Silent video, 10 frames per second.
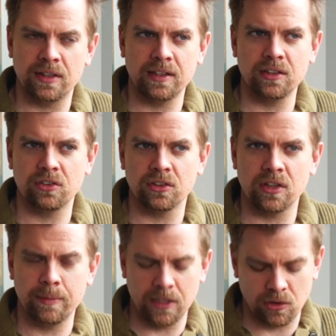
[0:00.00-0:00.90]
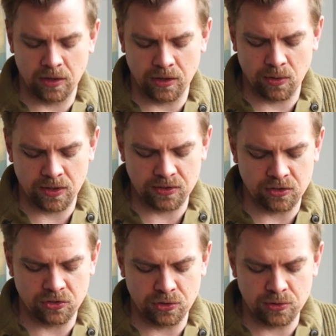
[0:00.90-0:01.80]
And I think it's just coming across
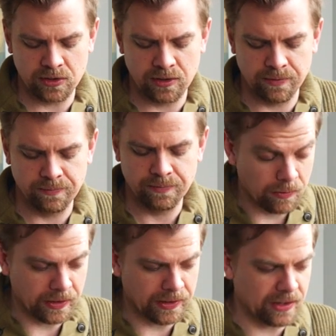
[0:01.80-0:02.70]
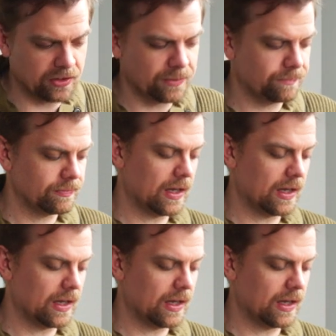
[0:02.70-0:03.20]
as juicy. Really nice.